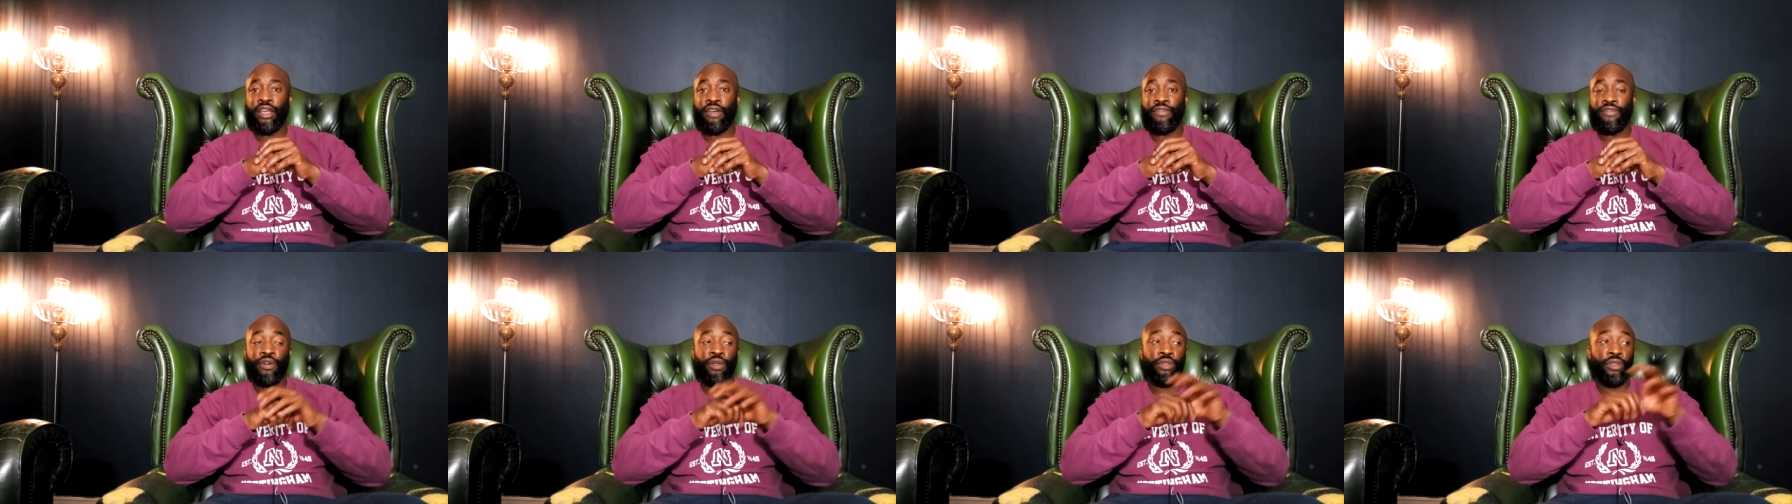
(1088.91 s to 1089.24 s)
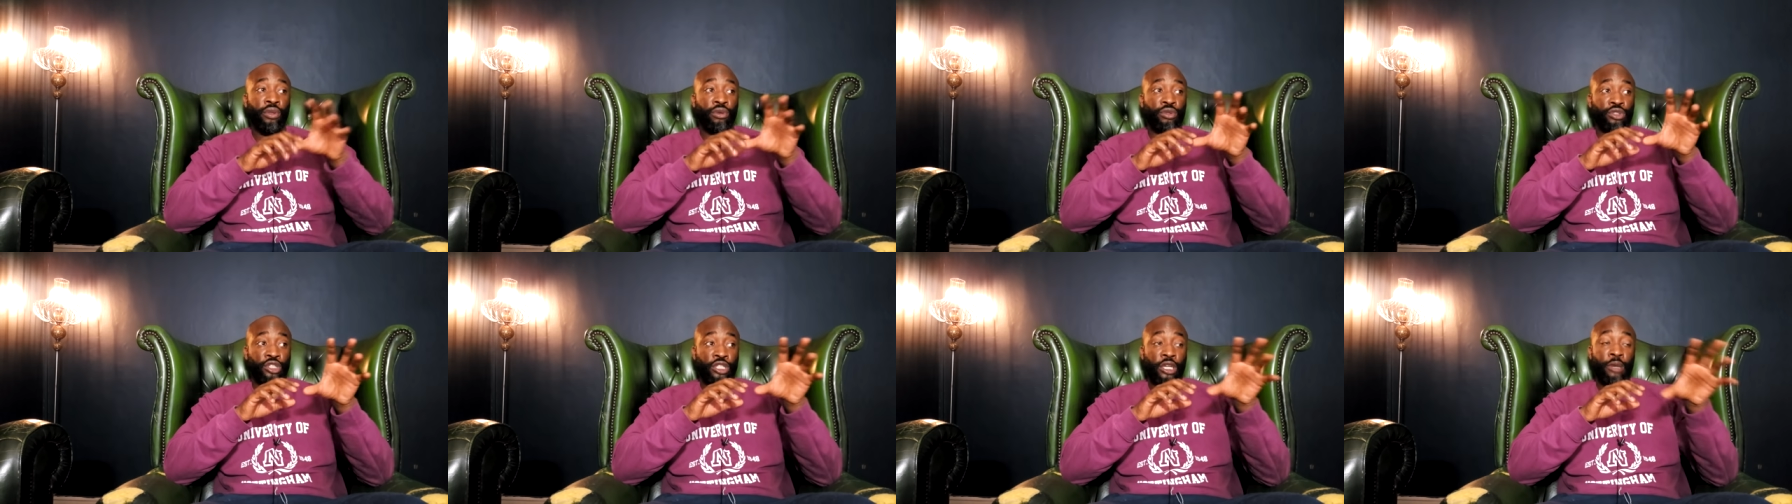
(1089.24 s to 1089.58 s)
I felt
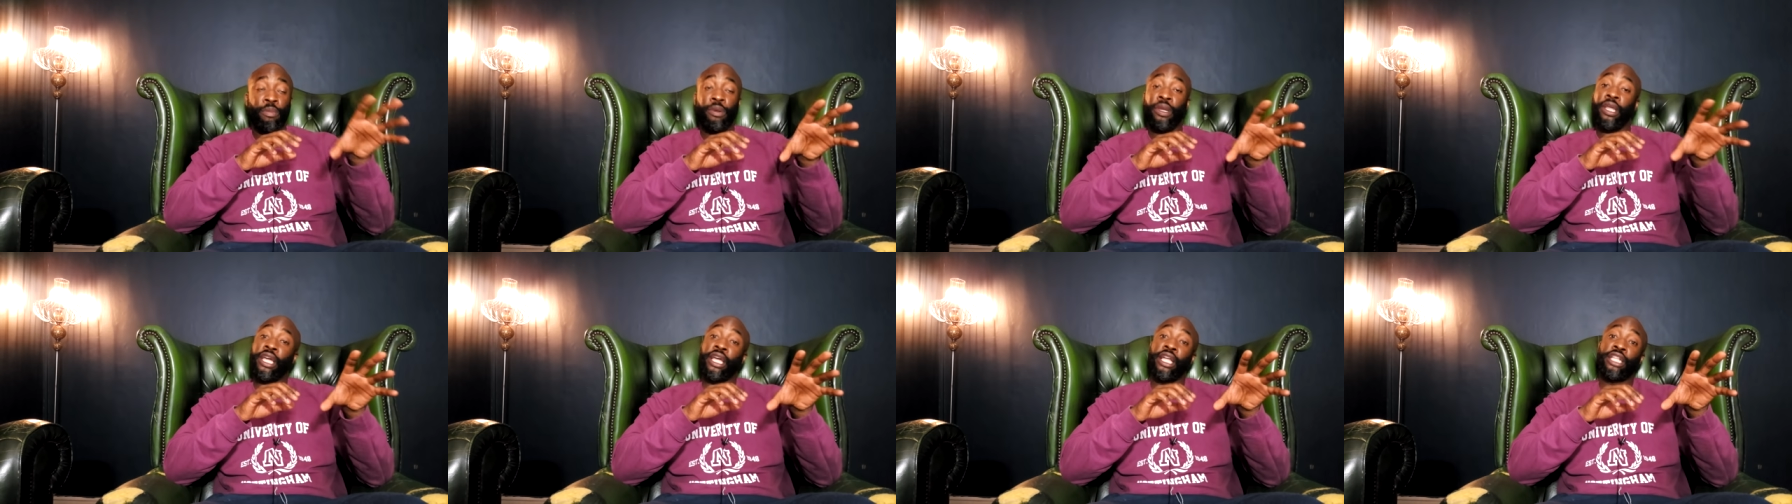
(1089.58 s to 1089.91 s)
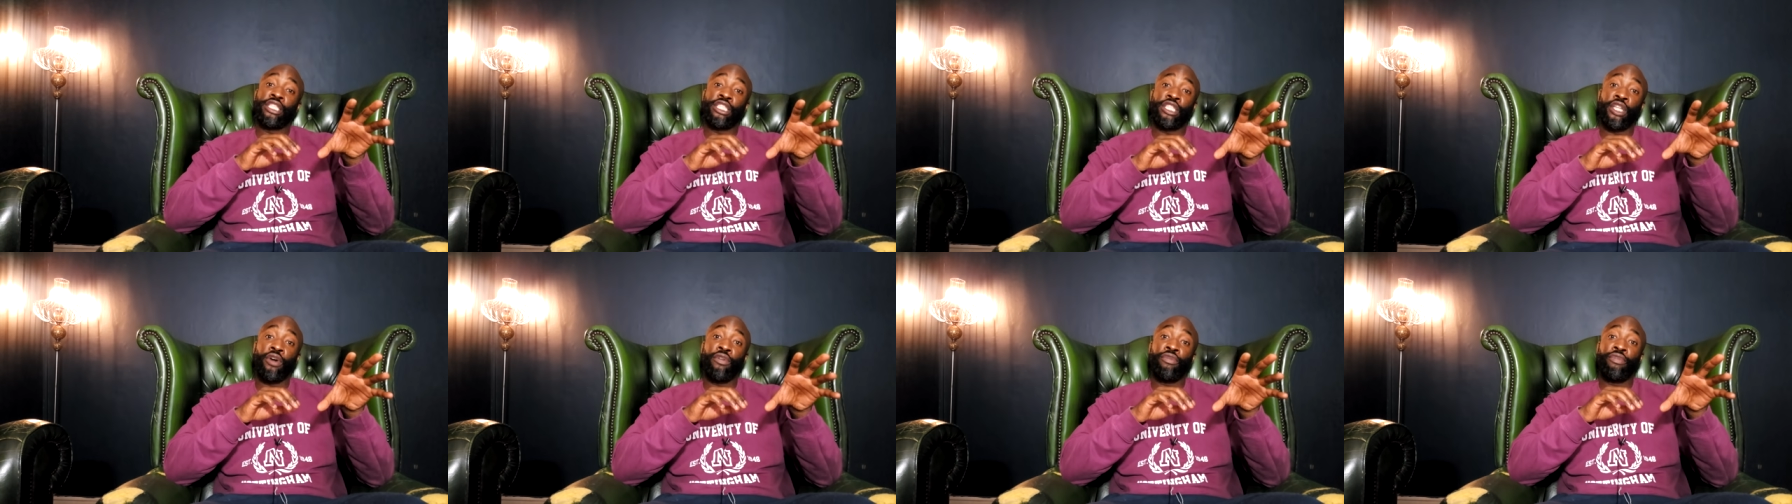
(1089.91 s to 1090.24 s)
there was jeopardy
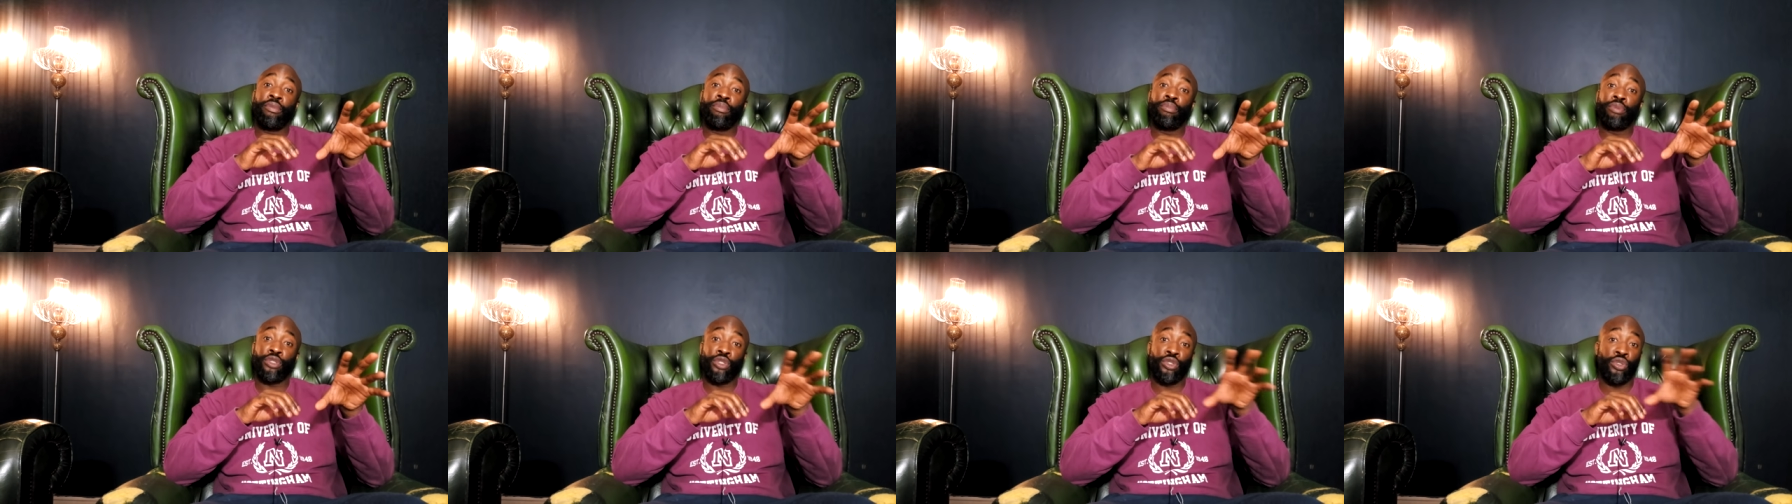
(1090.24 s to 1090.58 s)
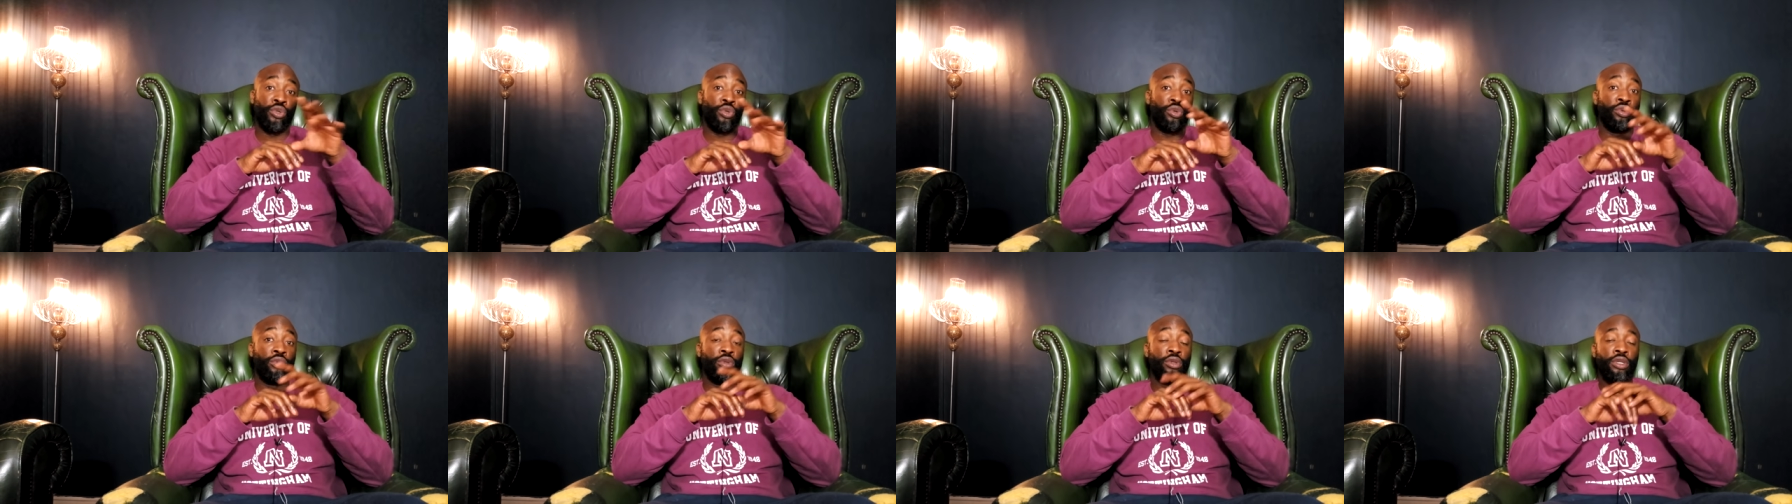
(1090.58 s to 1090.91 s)
against Delphine
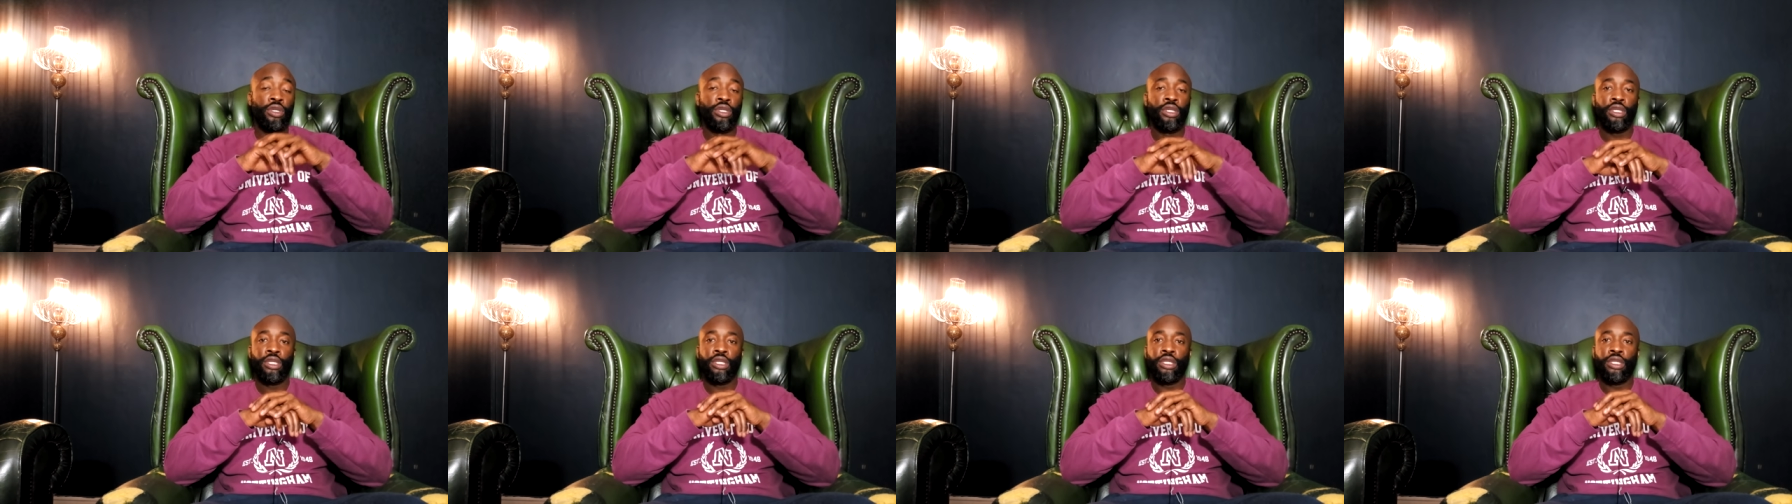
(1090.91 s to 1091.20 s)
Passoon,